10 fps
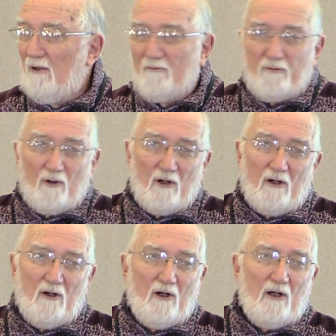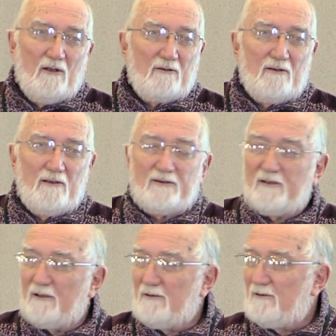for all the
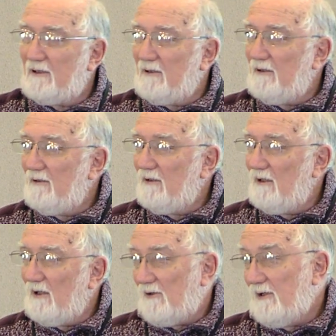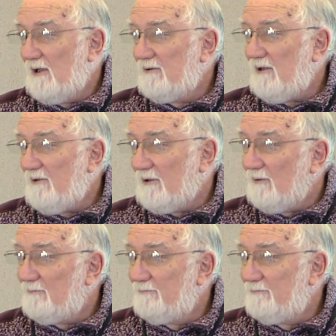listings that are in Ontario?